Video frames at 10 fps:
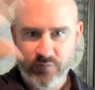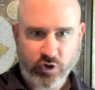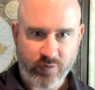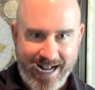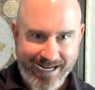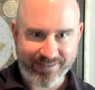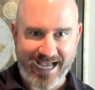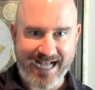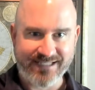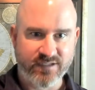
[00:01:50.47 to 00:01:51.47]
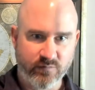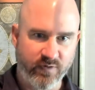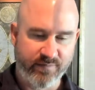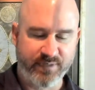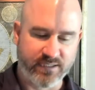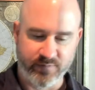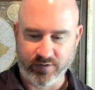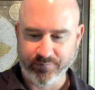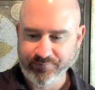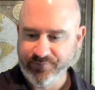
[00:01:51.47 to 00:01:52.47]
track that with
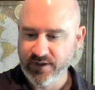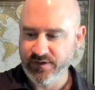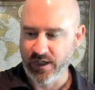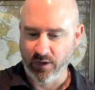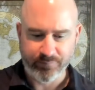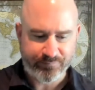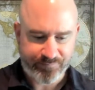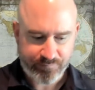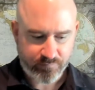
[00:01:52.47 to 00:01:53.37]
Visible. So,